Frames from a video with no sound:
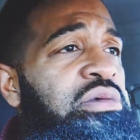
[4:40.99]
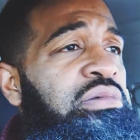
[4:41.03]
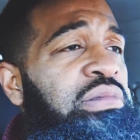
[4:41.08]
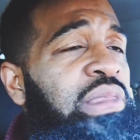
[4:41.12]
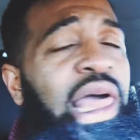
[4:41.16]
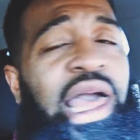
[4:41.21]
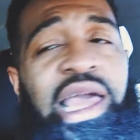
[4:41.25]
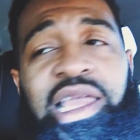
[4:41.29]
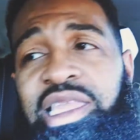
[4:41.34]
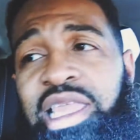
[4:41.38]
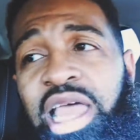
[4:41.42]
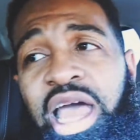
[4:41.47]

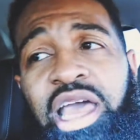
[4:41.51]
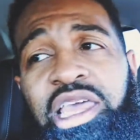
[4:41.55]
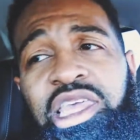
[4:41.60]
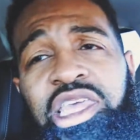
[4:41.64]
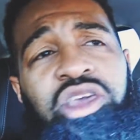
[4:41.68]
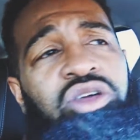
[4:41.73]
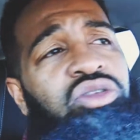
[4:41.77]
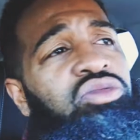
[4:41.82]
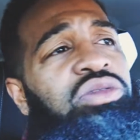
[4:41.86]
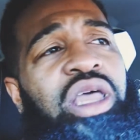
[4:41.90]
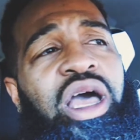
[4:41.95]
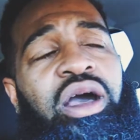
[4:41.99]
like now nah,
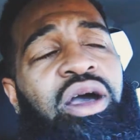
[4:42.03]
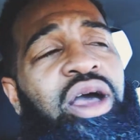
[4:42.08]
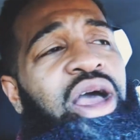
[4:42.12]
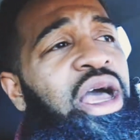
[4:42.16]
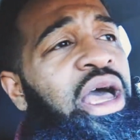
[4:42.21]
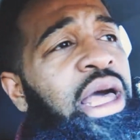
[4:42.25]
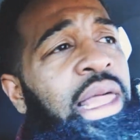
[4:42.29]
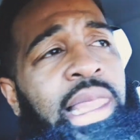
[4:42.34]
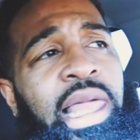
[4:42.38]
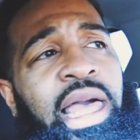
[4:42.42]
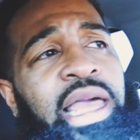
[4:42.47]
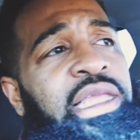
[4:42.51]
you
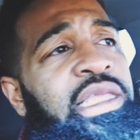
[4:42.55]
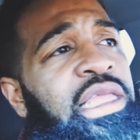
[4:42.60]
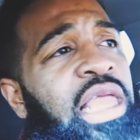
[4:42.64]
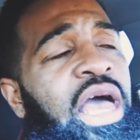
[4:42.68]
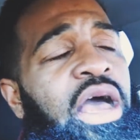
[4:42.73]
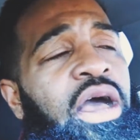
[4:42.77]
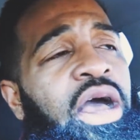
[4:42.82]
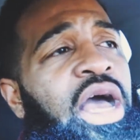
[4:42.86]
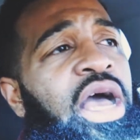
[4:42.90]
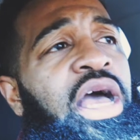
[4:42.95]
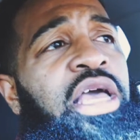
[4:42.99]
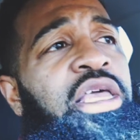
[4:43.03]
nah uh, like
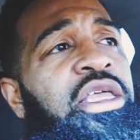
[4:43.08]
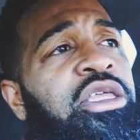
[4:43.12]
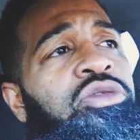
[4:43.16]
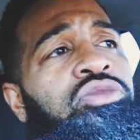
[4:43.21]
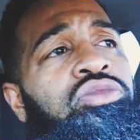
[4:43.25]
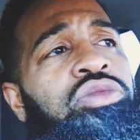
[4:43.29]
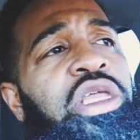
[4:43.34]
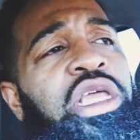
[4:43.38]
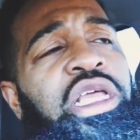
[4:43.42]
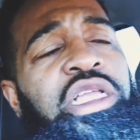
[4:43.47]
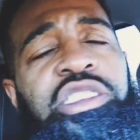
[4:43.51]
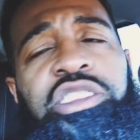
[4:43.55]
nah uh, uh,
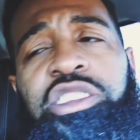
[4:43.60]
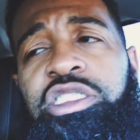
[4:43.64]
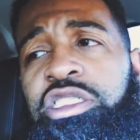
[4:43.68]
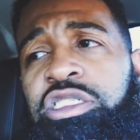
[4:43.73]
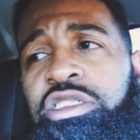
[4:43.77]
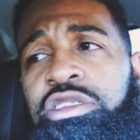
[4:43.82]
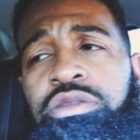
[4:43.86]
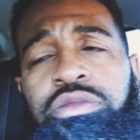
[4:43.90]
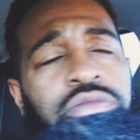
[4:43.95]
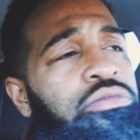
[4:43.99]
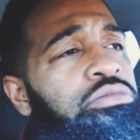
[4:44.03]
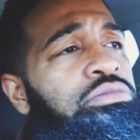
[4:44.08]
you need
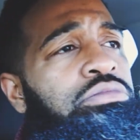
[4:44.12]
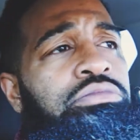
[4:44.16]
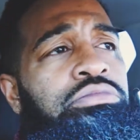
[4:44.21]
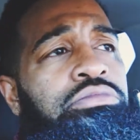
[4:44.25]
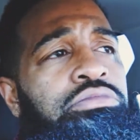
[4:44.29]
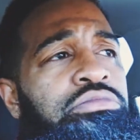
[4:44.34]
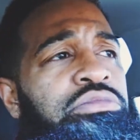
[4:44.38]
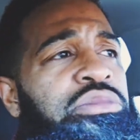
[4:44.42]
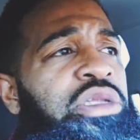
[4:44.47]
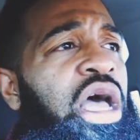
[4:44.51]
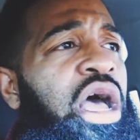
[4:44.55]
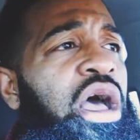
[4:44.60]
to
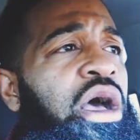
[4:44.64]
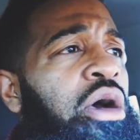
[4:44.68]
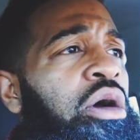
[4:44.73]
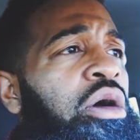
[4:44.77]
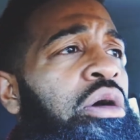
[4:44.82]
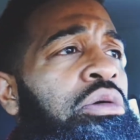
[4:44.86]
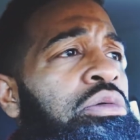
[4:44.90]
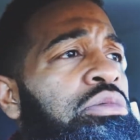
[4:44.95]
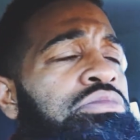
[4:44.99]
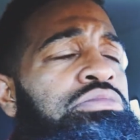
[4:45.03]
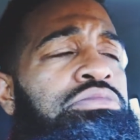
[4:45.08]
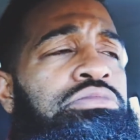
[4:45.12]
no
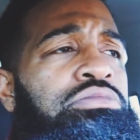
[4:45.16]
nah,